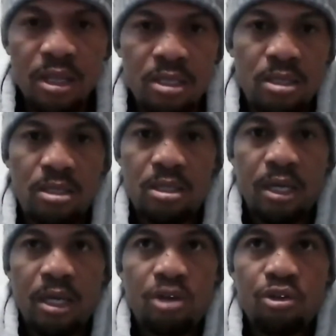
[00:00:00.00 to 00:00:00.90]
This is
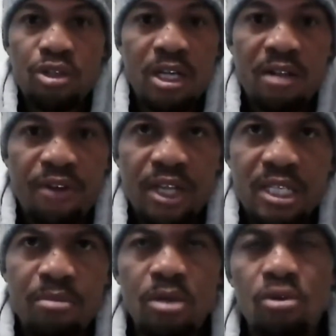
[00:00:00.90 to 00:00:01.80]
a critical
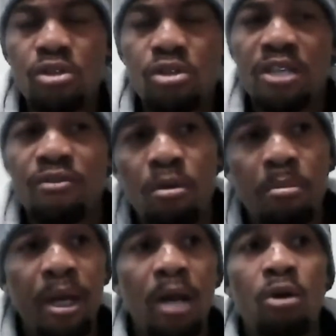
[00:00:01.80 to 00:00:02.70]
phase. I mean, Coach Steve
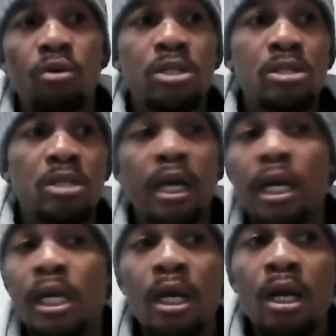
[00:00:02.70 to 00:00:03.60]
Kompela always
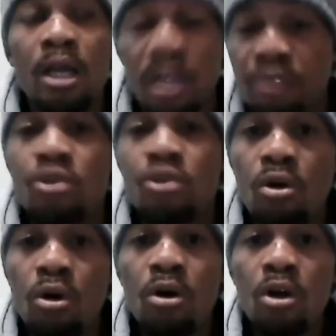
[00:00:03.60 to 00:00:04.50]
said, if you
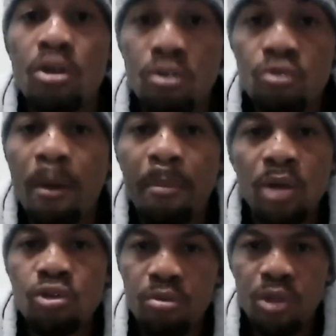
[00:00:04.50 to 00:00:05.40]
score, you are
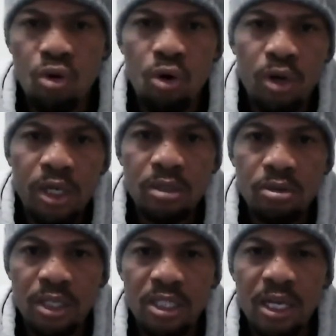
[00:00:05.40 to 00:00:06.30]
bound to be scored.
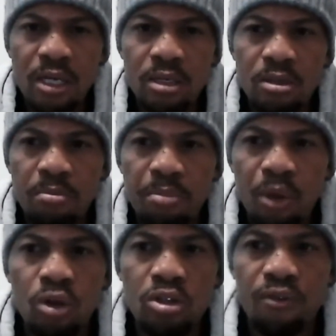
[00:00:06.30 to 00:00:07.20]
You understand?
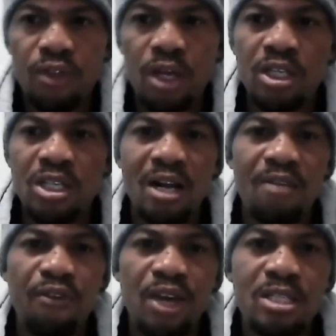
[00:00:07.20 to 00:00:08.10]
Because of the
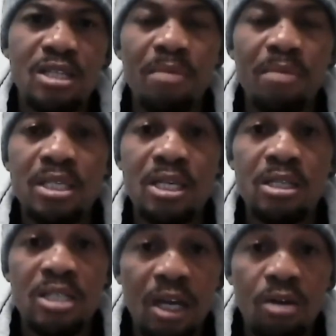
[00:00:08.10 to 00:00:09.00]
critical phase, the mental
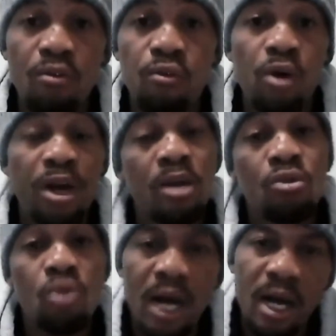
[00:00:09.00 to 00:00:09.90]
state of where
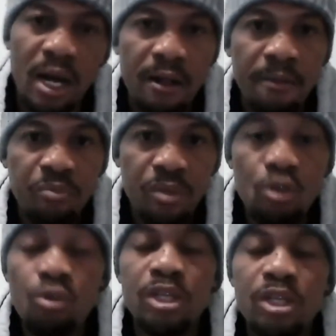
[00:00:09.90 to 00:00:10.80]
you are,
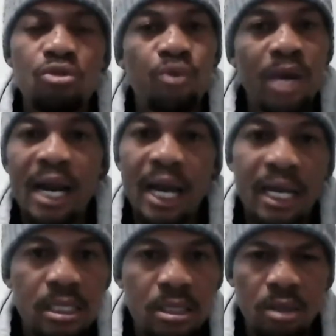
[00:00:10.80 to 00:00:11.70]
you need to
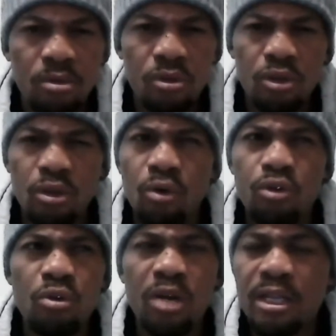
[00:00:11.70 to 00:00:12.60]
realize, So
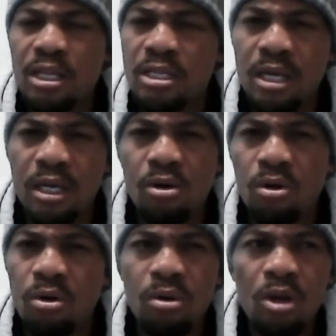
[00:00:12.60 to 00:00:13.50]
you look at the second
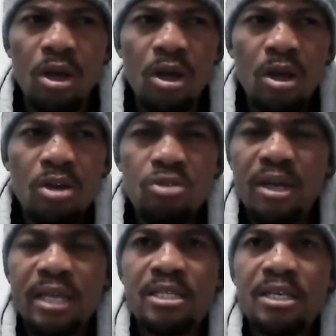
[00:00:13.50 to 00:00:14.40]
goal, you
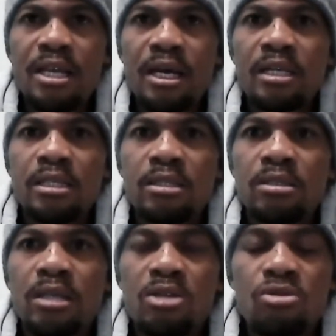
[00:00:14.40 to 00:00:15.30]
can see that
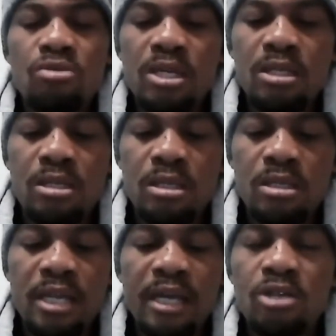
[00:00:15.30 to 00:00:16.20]
as soon as
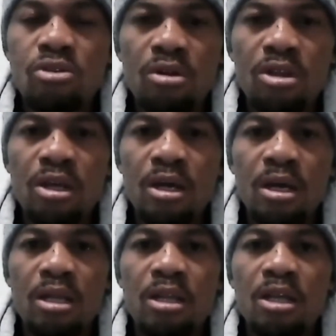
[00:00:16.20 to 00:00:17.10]
Staley's got
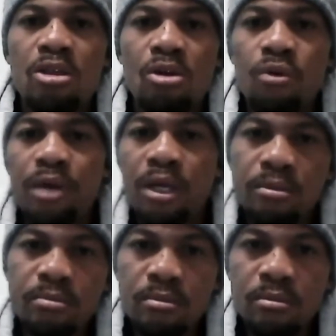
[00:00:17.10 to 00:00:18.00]
the
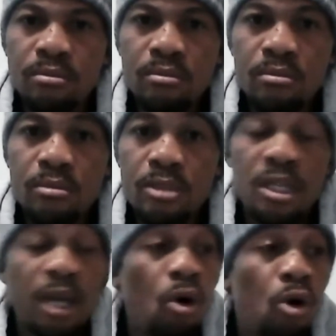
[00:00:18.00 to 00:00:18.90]
throw-in,
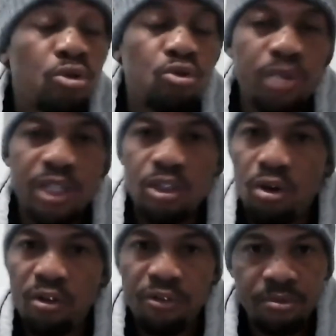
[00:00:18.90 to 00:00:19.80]
they all switched
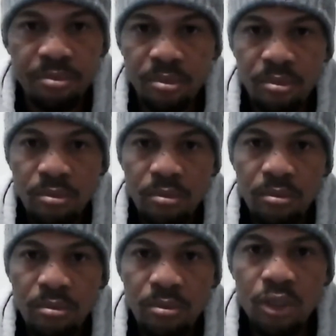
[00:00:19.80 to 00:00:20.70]
off.
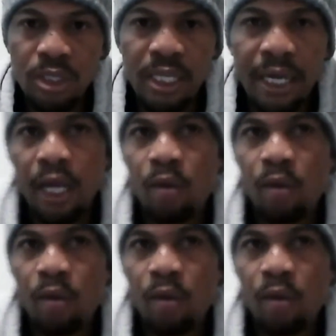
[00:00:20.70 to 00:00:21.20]
You understand?